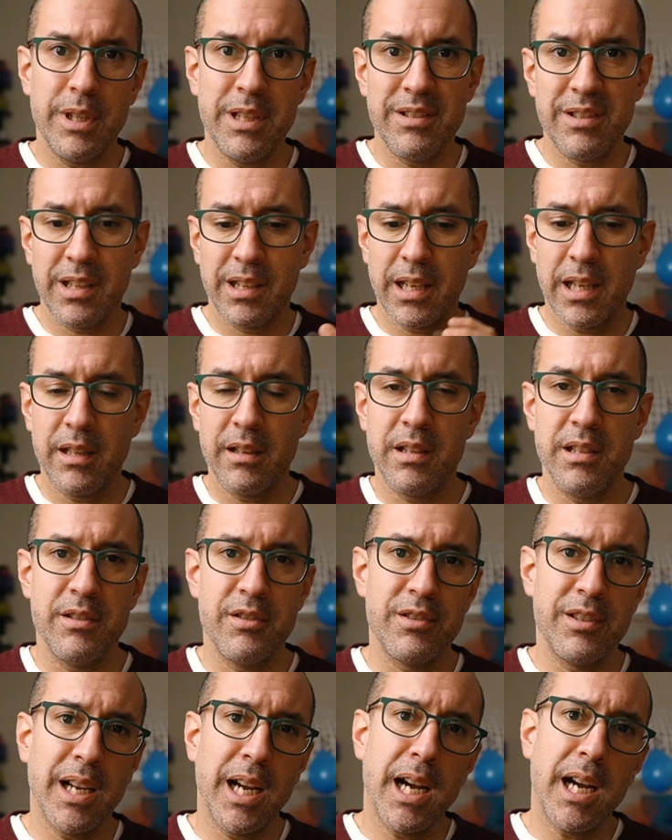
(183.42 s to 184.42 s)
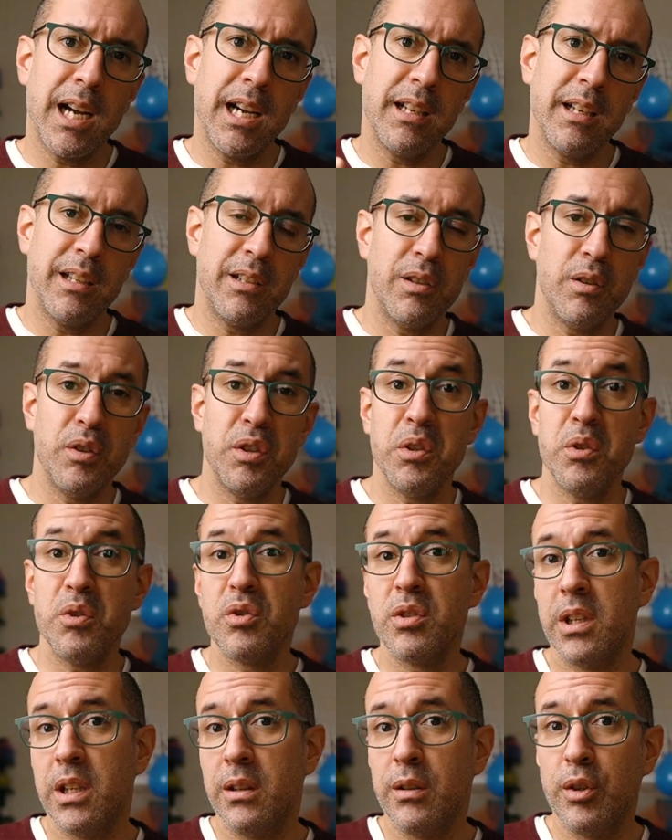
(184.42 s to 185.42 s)
desiccant inside and you
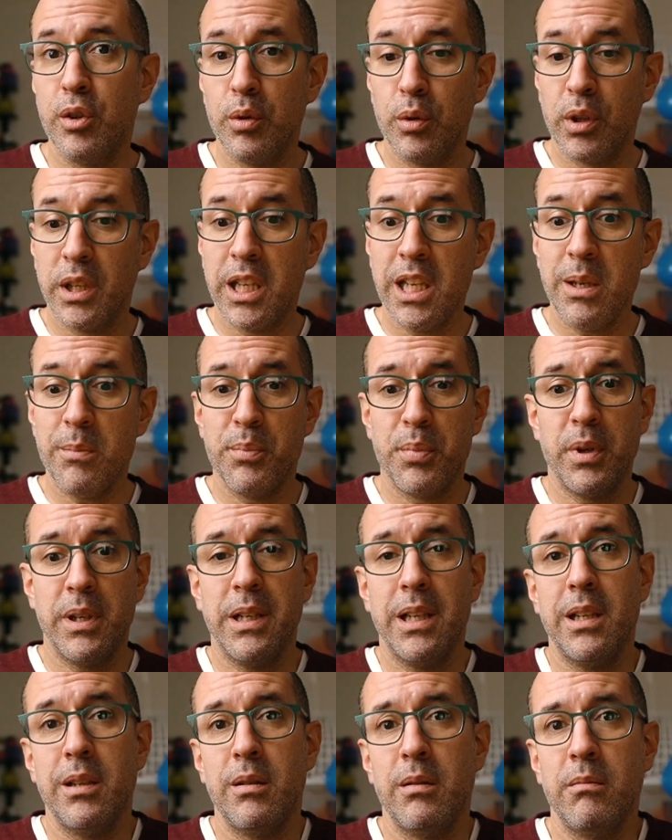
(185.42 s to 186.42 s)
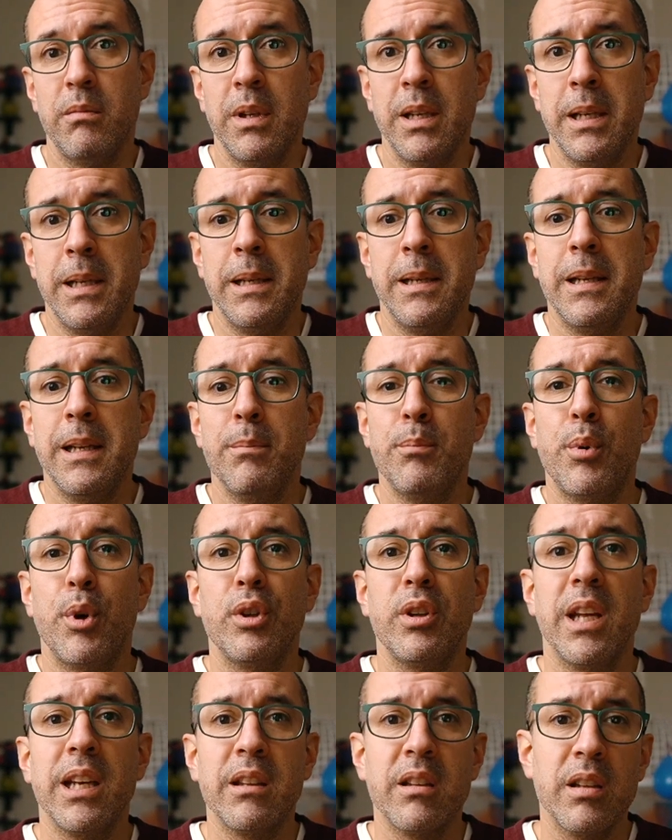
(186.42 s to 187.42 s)
use it to keep and
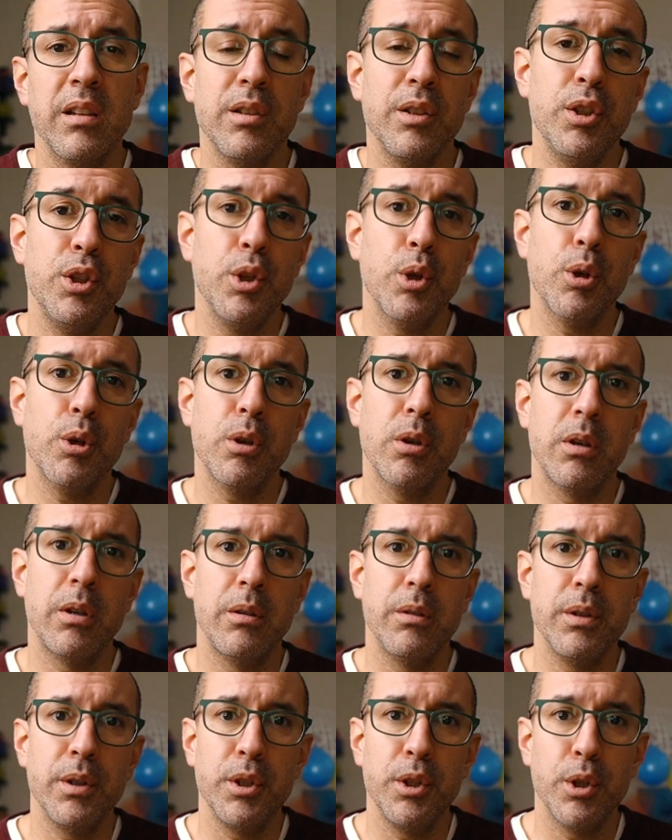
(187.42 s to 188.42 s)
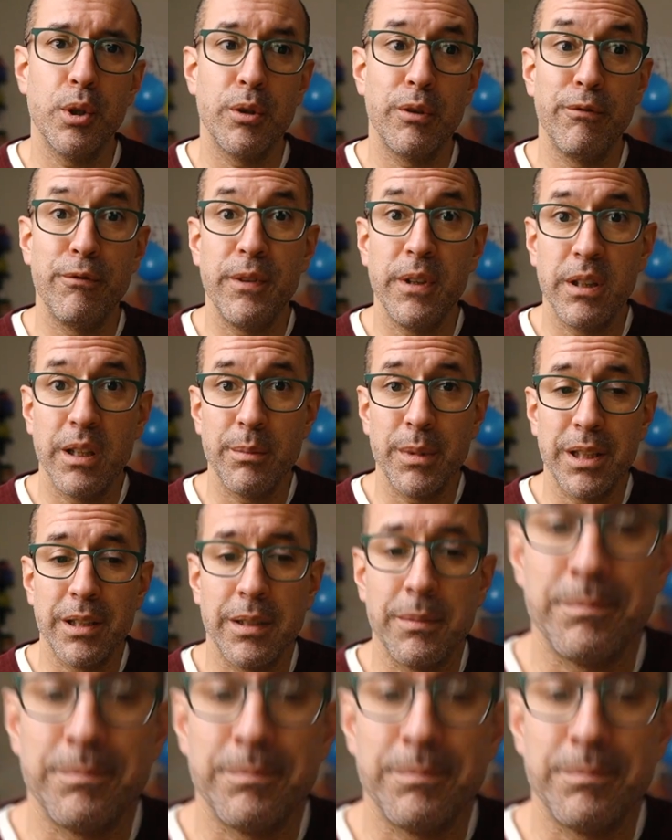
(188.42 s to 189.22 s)
protect your filament.